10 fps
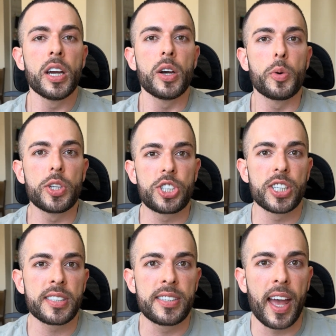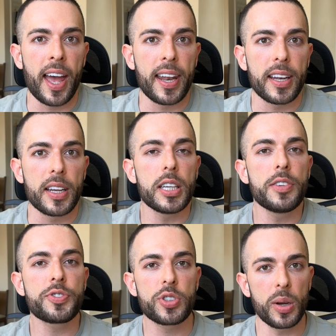which is that if
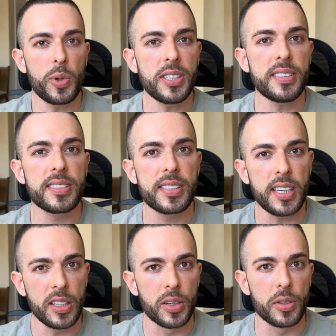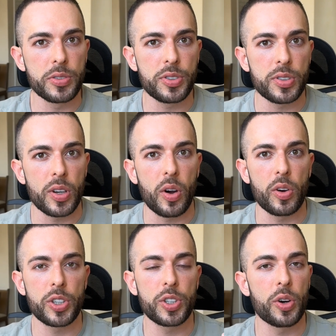someone steals
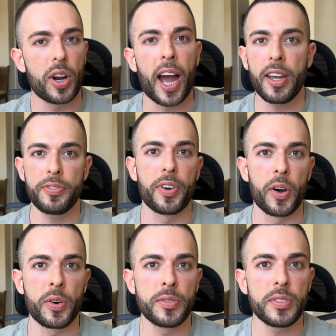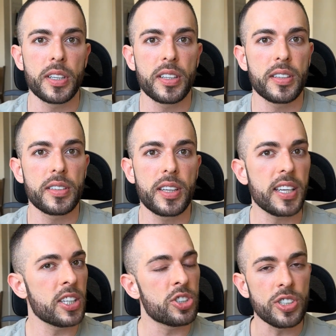your iPhone, they
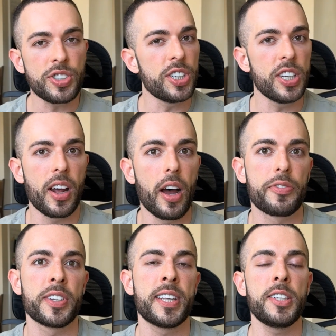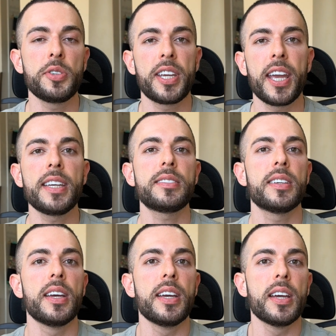can just turn it off, and then you can't
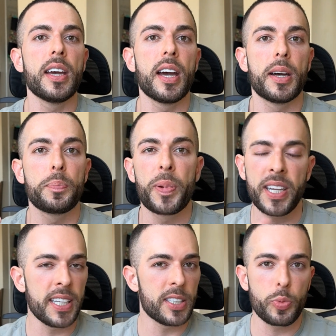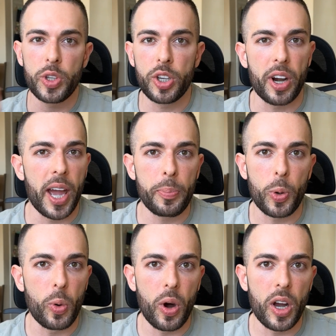ping it with your
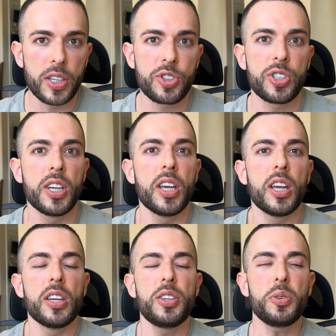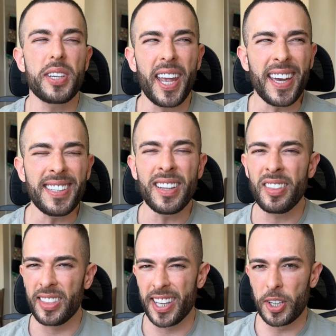Apple Watch. You can, in
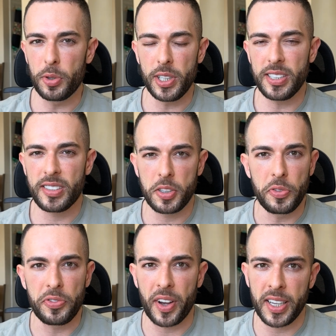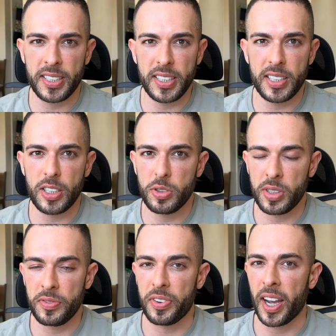theory, still find it
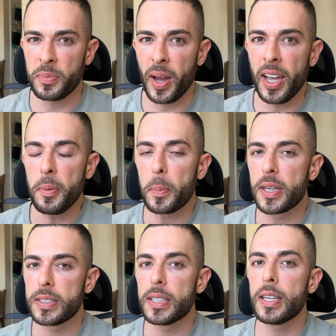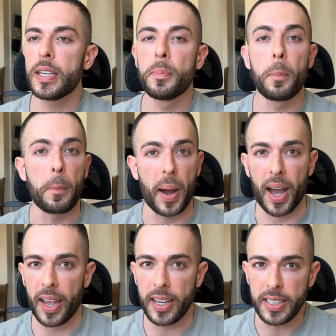using Find My, but in
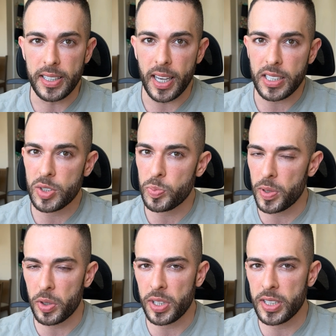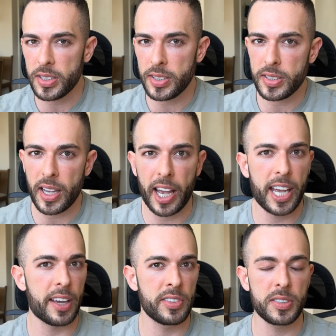my experience, I
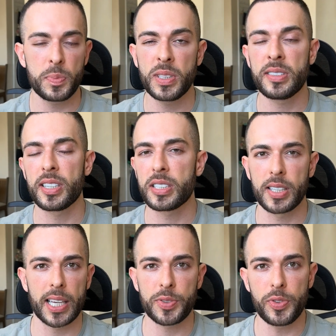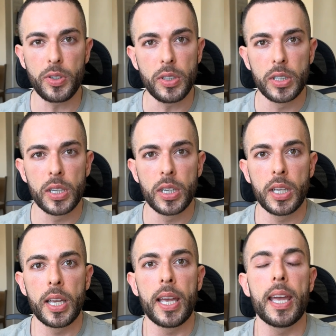haven't been successful.
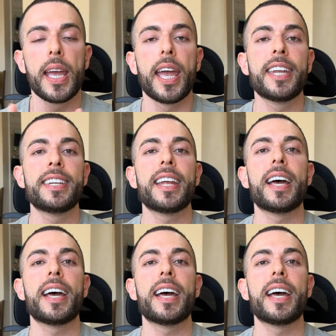And